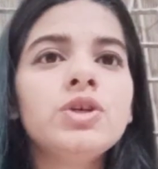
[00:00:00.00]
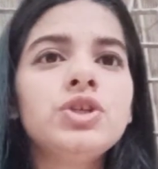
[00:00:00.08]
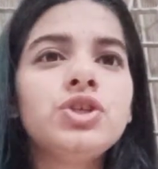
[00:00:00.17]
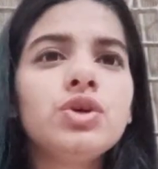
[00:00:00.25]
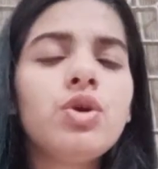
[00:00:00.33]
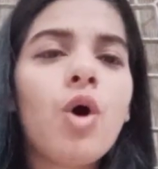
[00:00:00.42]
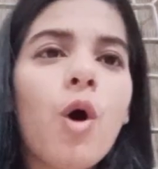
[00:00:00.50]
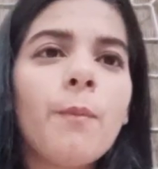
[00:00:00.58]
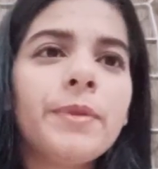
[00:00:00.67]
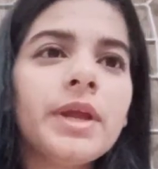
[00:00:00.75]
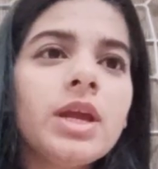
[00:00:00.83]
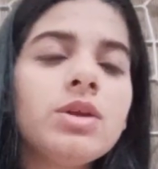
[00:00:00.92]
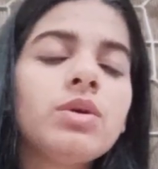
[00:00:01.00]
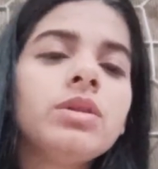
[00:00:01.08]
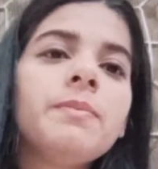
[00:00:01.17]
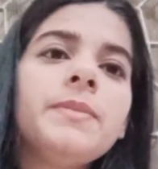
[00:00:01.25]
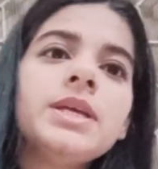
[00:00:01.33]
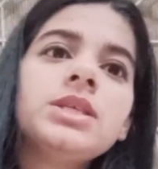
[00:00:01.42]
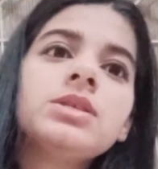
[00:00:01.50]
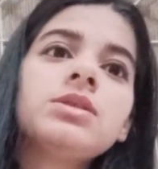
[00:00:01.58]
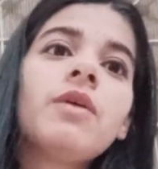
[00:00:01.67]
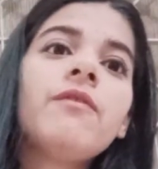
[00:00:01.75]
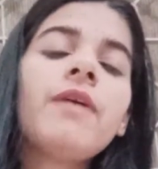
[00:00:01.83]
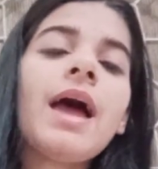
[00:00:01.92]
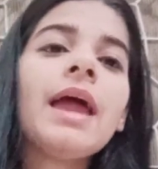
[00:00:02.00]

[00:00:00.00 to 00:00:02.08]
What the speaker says: should operate on the basis of